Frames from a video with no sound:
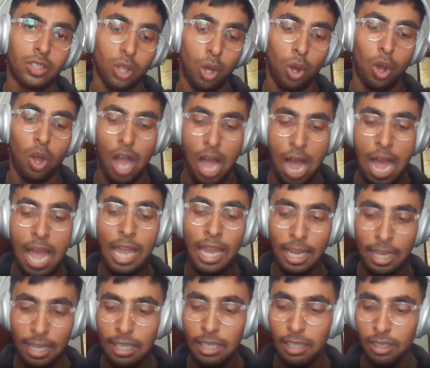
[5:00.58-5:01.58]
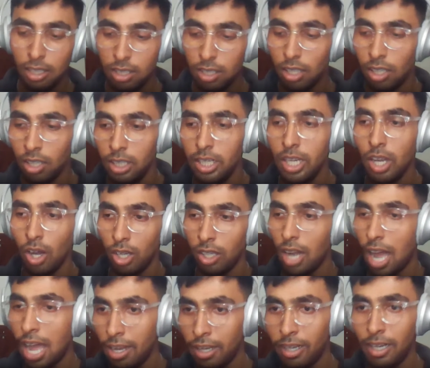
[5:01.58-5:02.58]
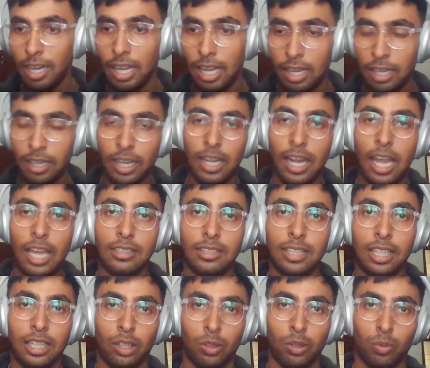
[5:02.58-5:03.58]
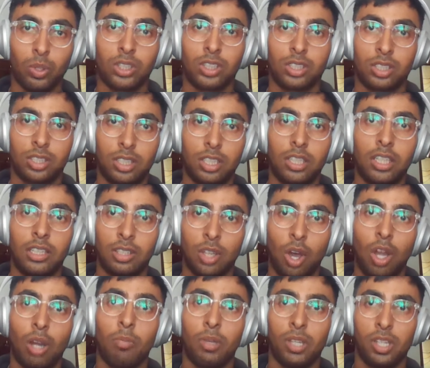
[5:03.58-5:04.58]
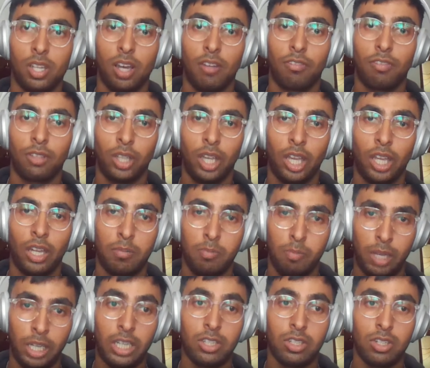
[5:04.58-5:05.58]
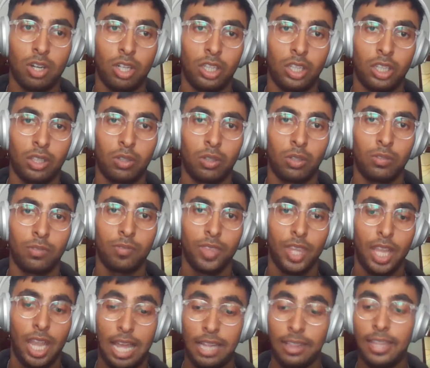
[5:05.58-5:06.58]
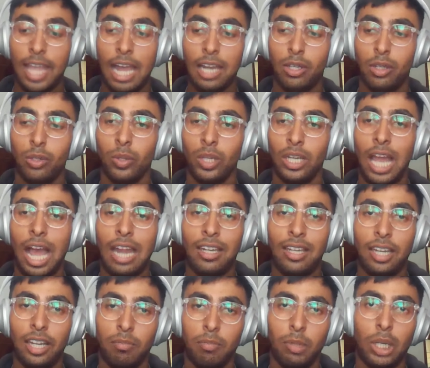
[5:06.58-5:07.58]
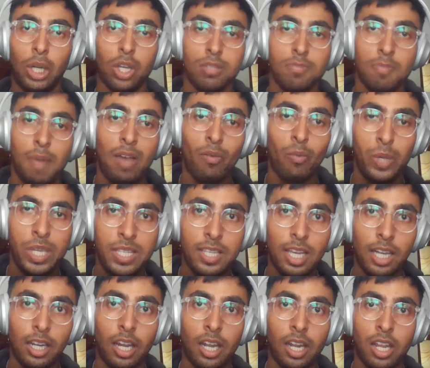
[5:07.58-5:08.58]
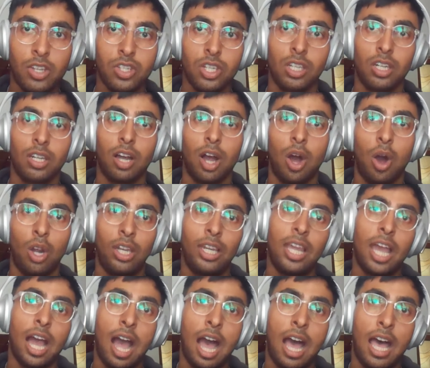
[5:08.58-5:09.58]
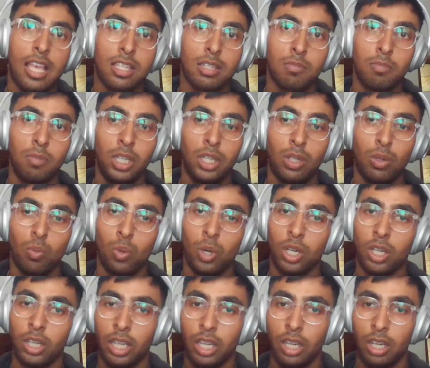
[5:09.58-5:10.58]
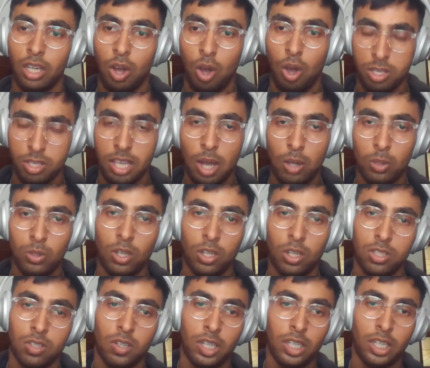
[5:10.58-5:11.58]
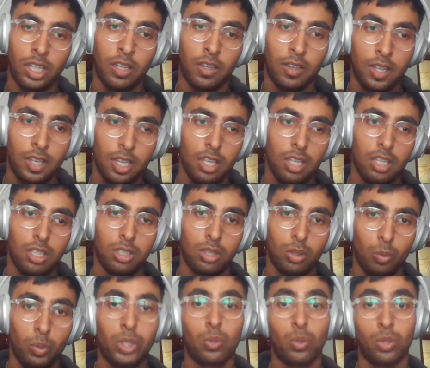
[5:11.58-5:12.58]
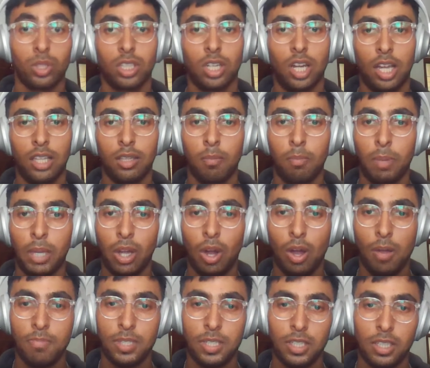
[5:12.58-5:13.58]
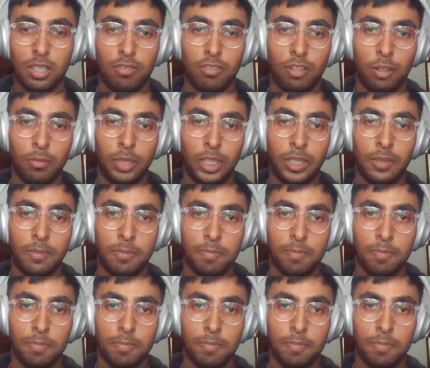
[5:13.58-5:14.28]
So I early on I realized that it's going to be tough to get a mechatronic role, and that too in Adelaide because my visa condition only asked me to work in South Australia, which was another big obstacle for me.